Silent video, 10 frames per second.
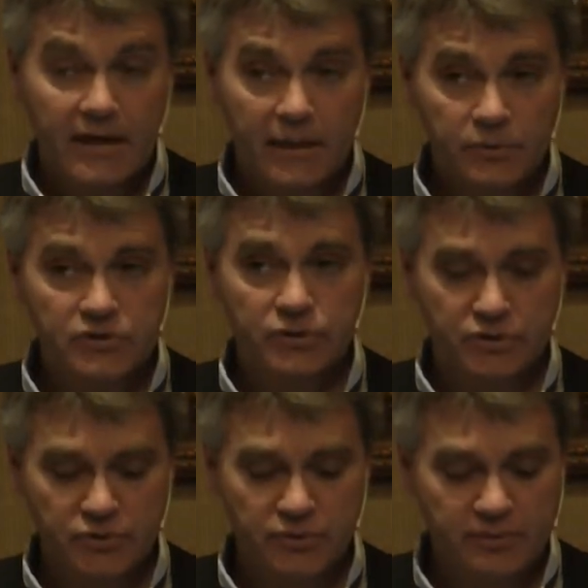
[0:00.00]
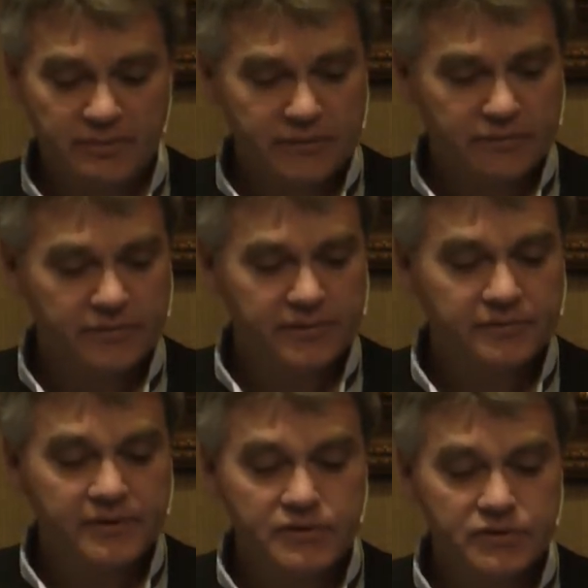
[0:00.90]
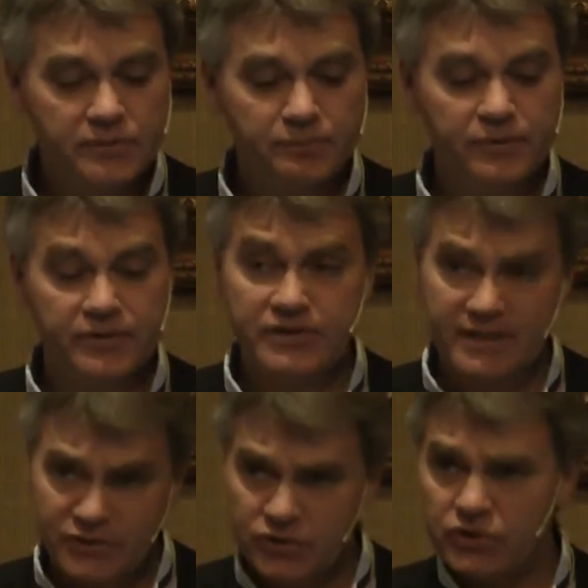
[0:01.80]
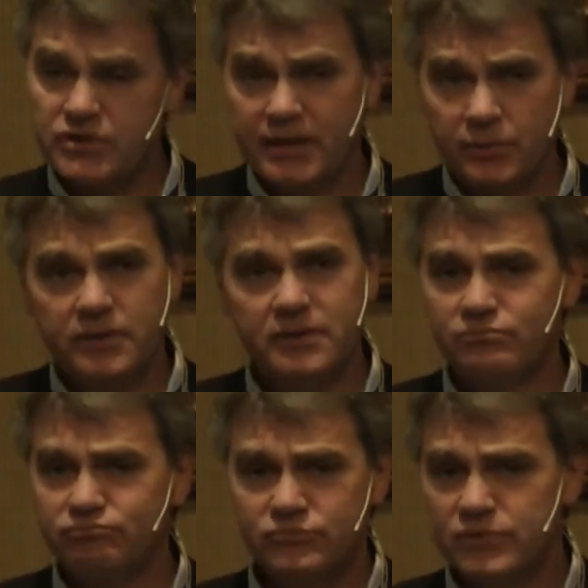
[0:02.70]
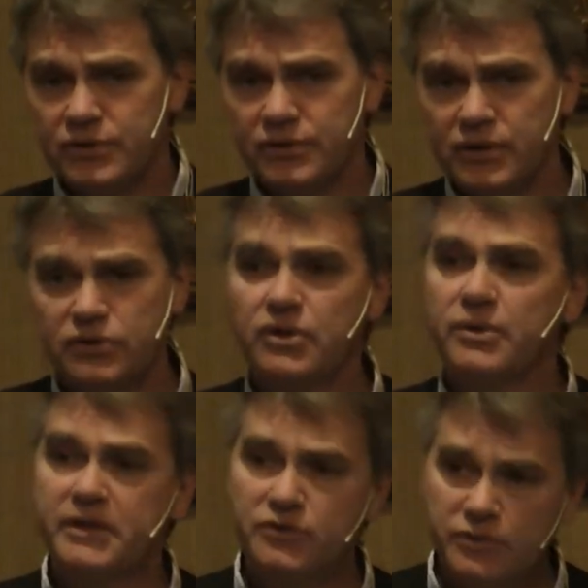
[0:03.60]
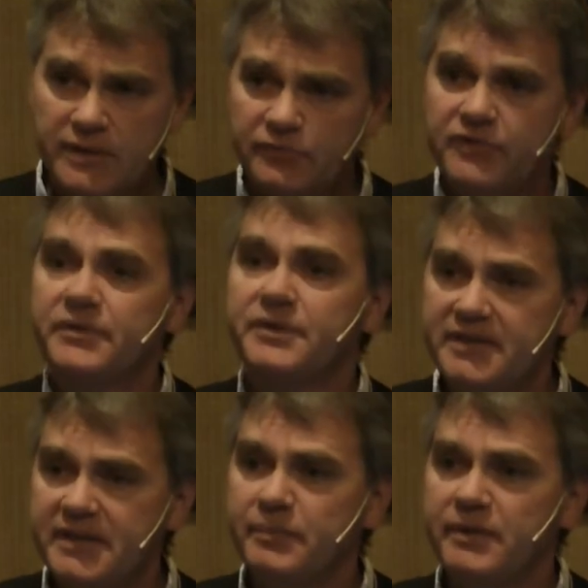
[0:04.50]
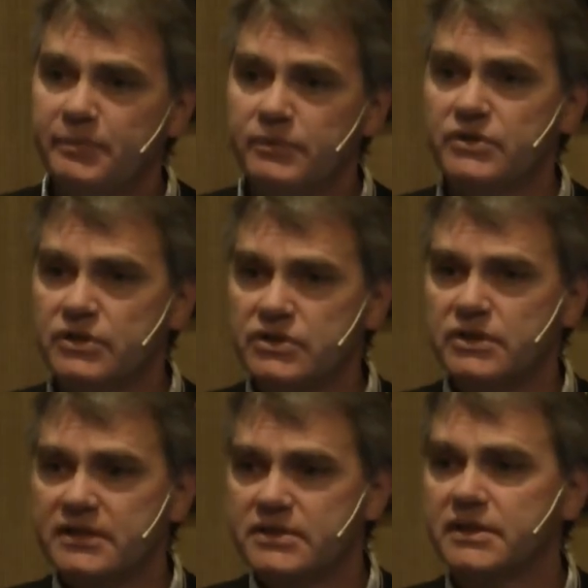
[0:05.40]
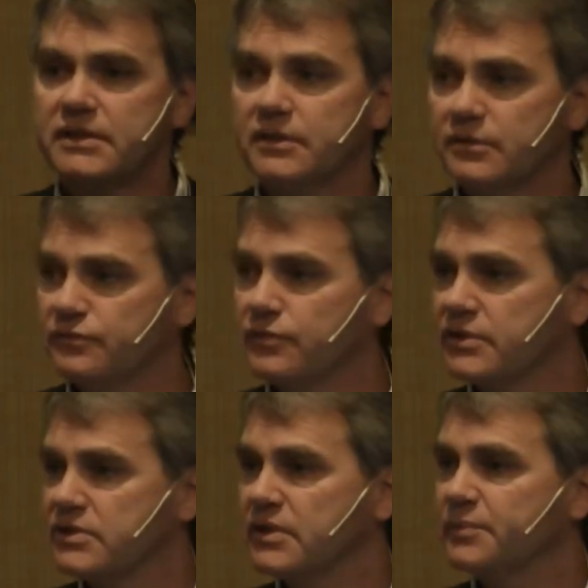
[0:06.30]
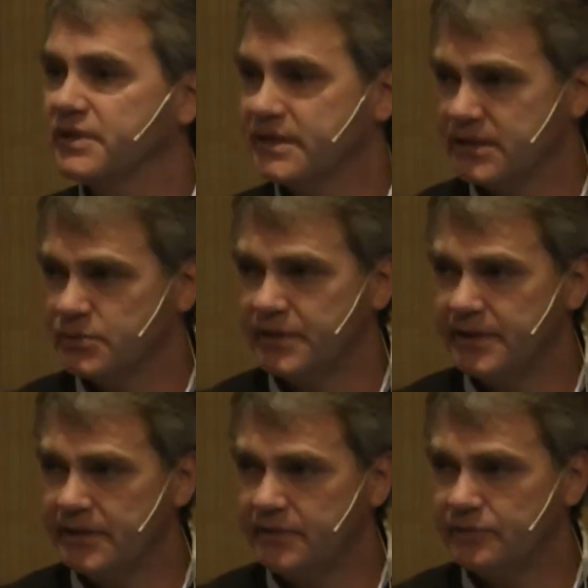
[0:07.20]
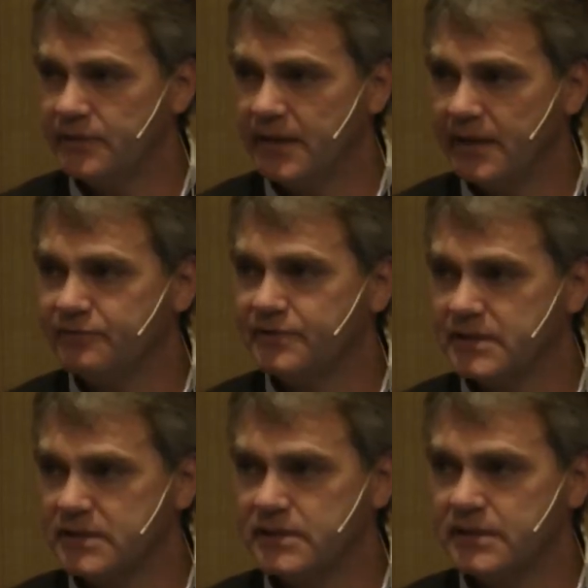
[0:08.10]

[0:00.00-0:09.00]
I will talk to you about 3 regional projects. I will not go into them very deeply, but just as for the subject that we have this